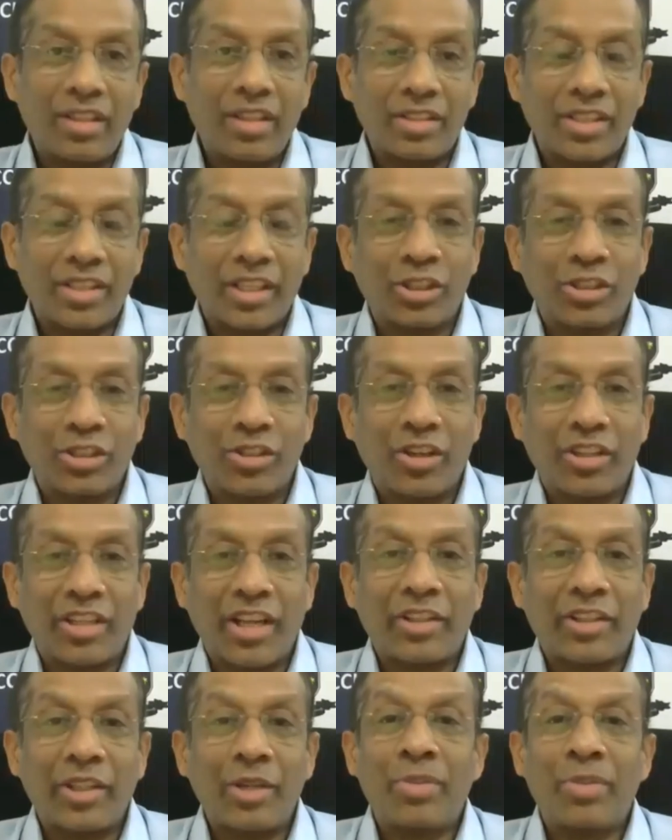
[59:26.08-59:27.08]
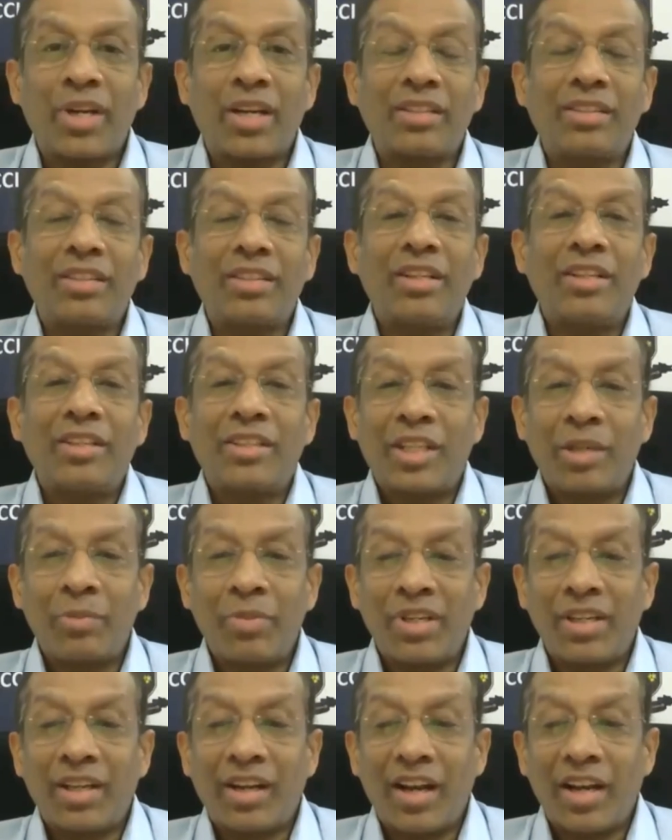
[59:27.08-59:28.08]
section on career path.
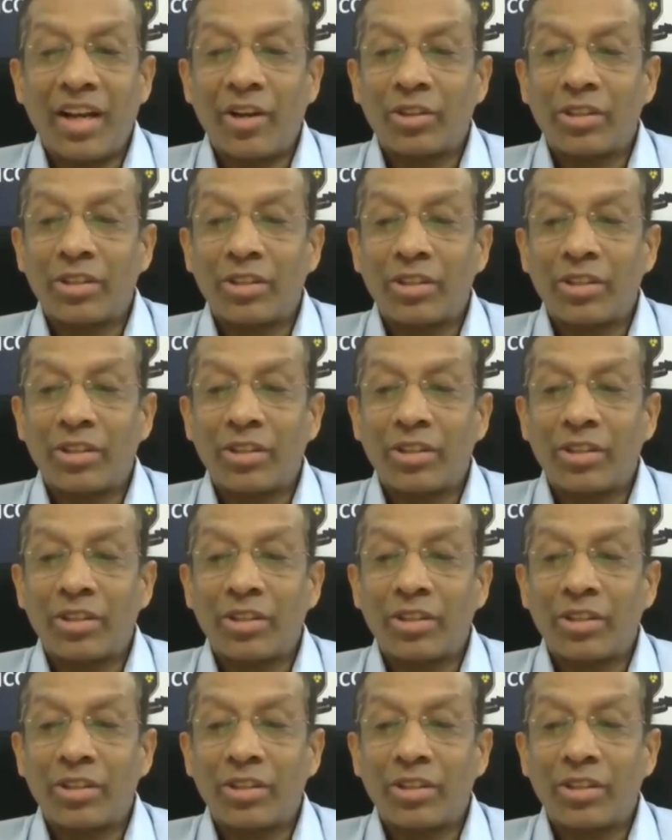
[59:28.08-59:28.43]
Keeping an eye on the